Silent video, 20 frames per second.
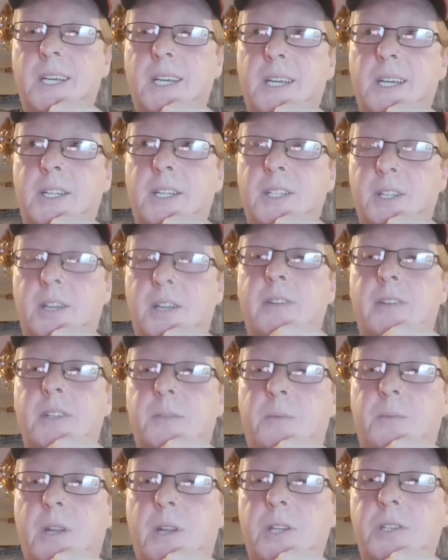another
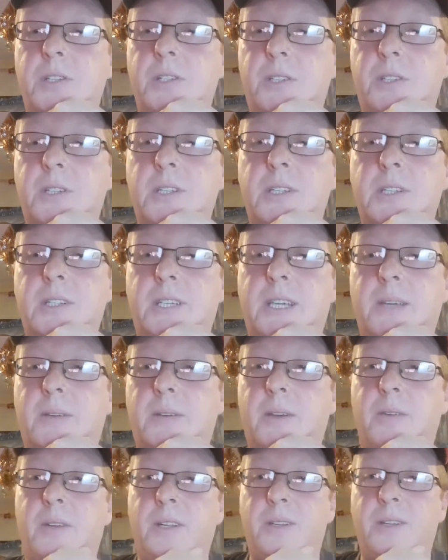inspiration to keep
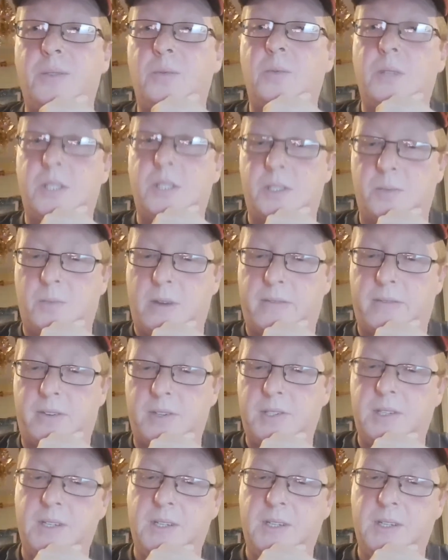going in all winds and weathers.